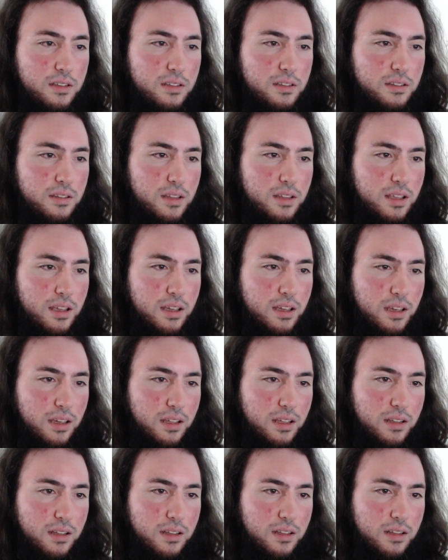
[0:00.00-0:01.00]
The
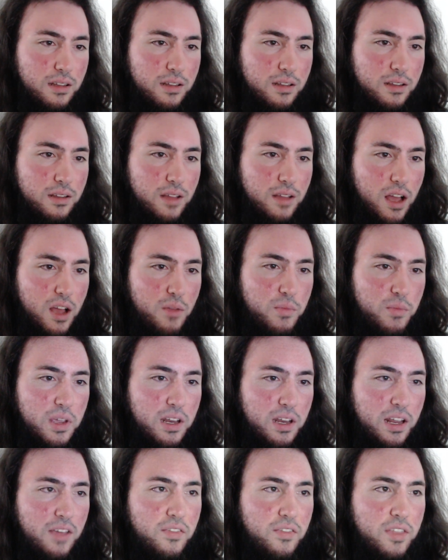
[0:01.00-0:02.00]
I
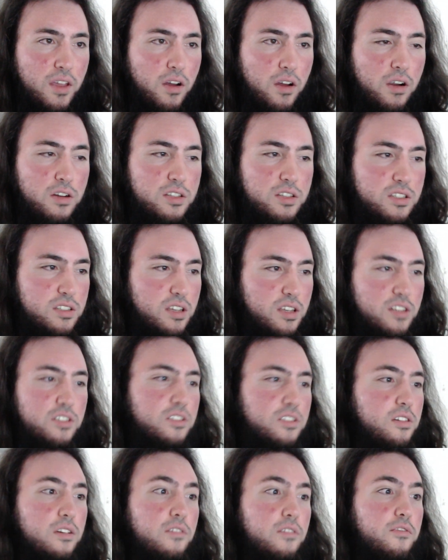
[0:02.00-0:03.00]
mean, if they are such
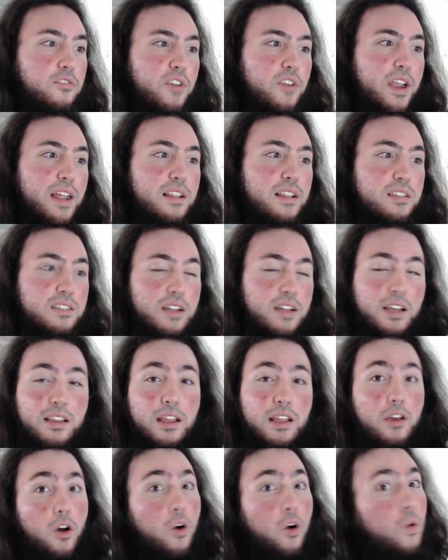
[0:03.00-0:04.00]
good friends, like
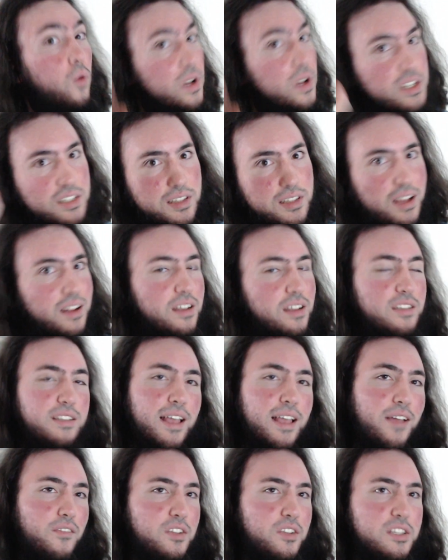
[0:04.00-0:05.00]
they always tell us
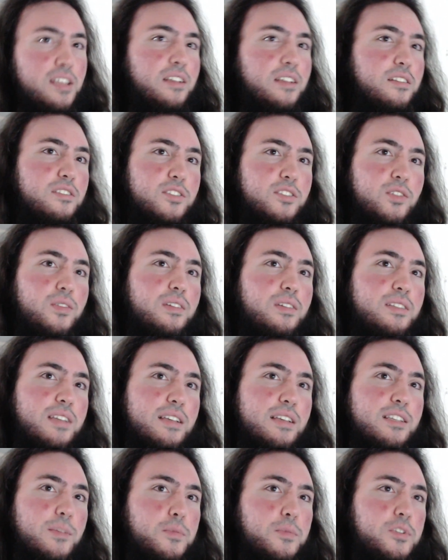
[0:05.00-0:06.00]
every single Student
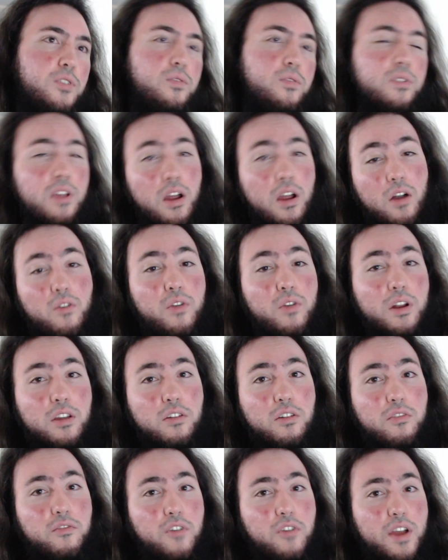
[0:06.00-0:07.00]
6 episode, they are really
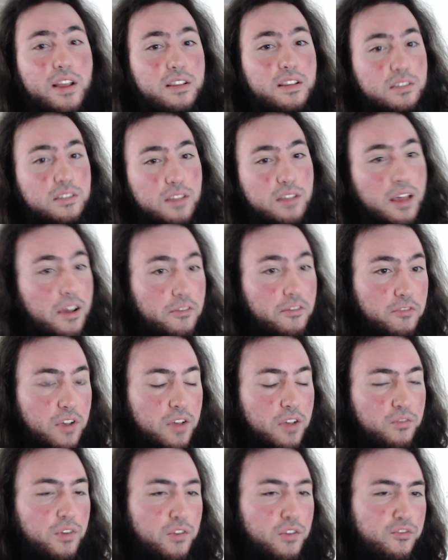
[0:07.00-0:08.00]
good friends. They are
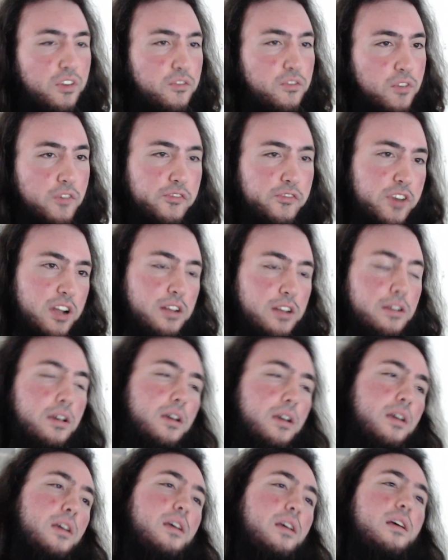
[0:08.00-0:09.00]
friend, friend, friend, friend, friend.
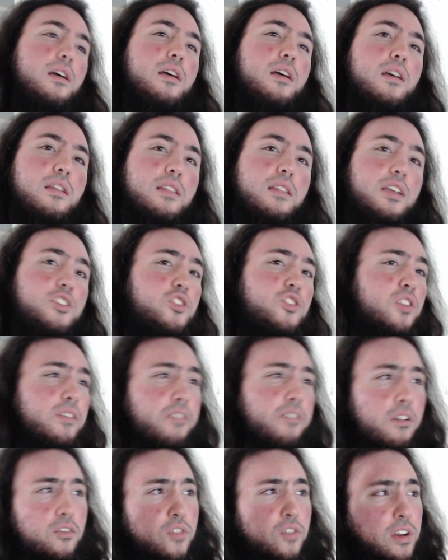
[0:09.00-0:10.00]
They should have
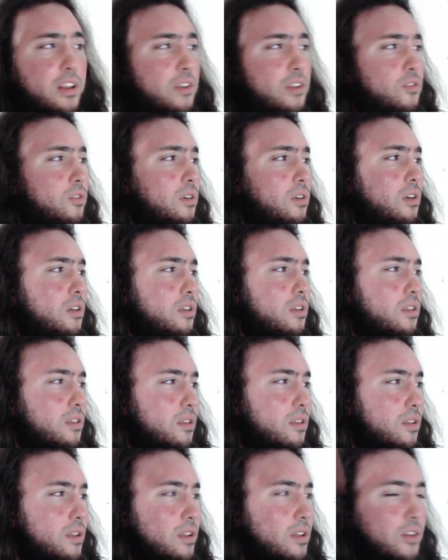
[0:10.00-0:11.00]
already
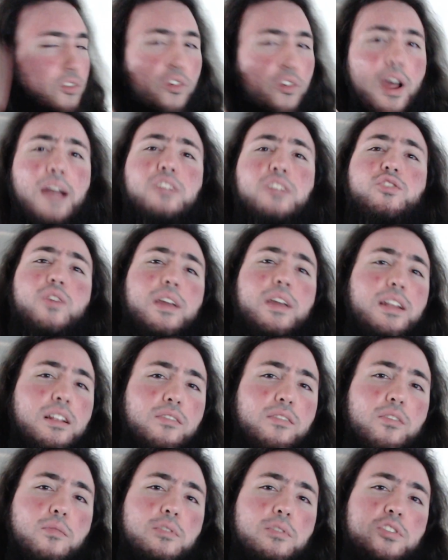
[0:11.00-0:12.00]
graduated
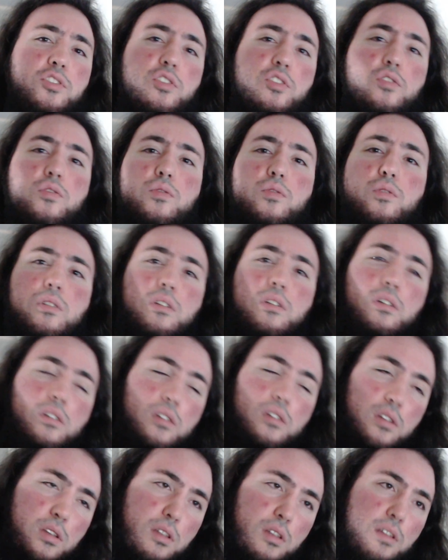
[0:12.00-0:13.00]
from the school
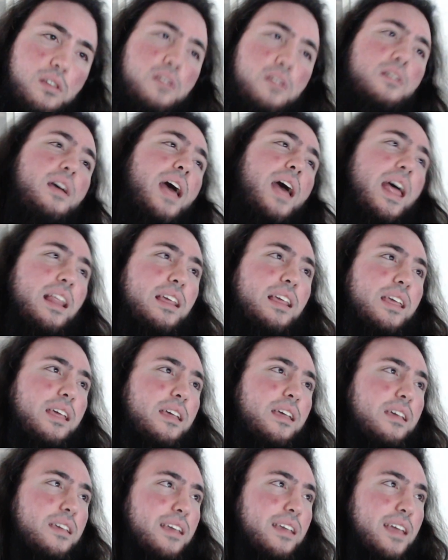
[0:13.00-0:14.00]
and
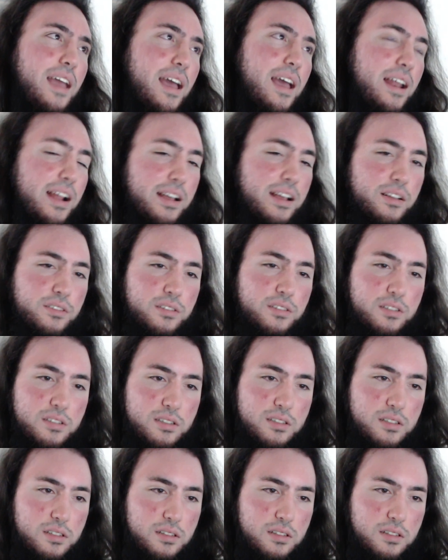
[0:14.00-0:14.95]
get out.